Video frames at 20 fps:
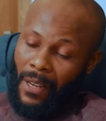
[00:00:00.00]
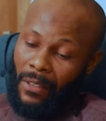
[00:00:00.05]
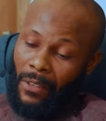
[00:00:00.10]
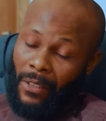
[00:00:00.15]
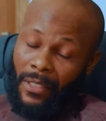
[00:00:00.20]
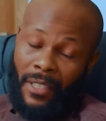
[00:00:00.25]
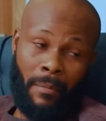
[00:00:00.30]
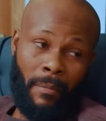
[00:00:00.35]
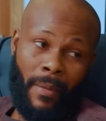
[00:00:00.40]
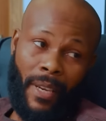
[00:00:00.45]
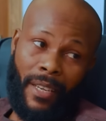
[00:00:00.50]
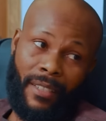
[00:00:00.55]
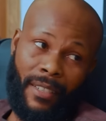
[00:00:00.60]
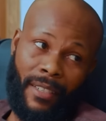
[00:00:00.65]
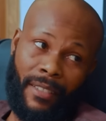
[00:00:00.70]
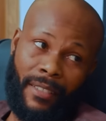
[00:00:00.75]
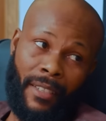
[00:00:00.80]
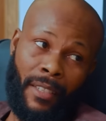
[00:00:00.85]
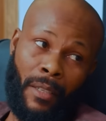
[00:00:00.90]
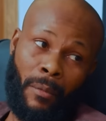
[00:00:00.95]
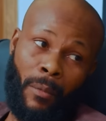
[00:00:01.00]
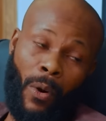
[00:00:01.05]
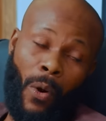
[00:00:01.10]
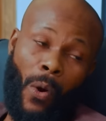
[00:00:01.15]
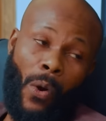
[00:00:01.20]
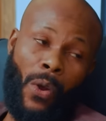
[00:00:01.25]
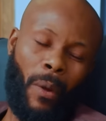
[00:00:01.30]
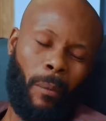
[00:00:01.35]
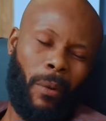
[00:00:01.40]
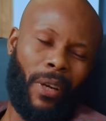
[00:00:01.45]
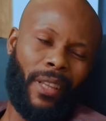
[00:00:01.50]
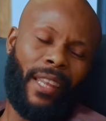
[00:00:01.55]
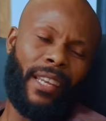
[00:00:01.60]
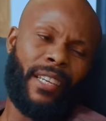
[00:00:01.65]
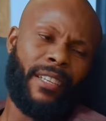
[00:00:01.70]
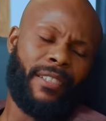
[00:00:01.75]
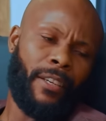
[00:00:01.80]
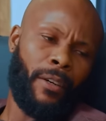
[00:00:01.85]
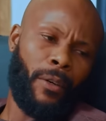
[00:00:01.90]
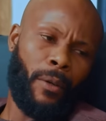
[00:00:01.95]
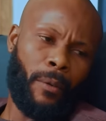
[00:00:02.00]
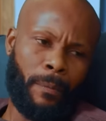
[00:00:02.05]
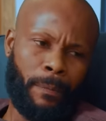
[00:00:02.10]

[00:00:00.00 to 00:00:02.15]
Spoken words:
Nothing makes sense anymore. But the thing is,